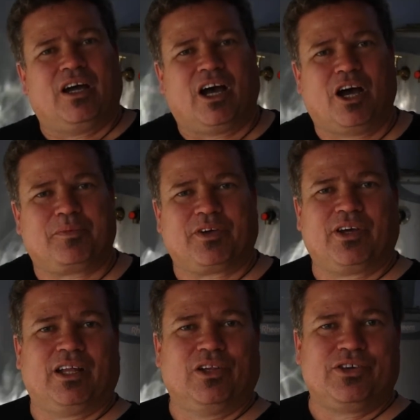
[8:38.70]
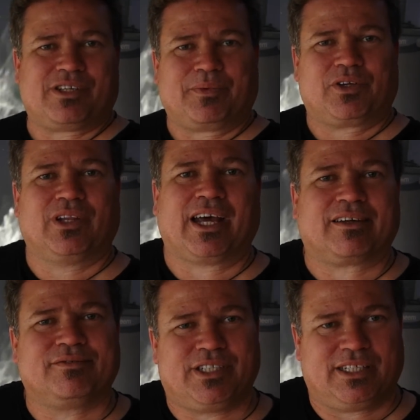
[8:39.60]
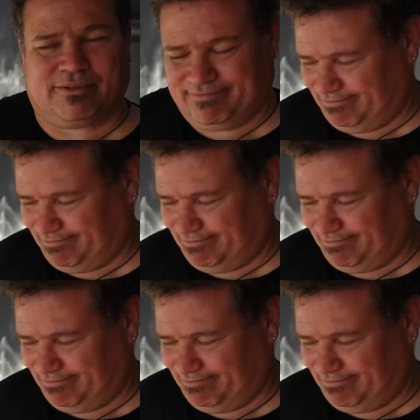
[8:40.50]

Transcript: hope you learn something. Good luck, cheers.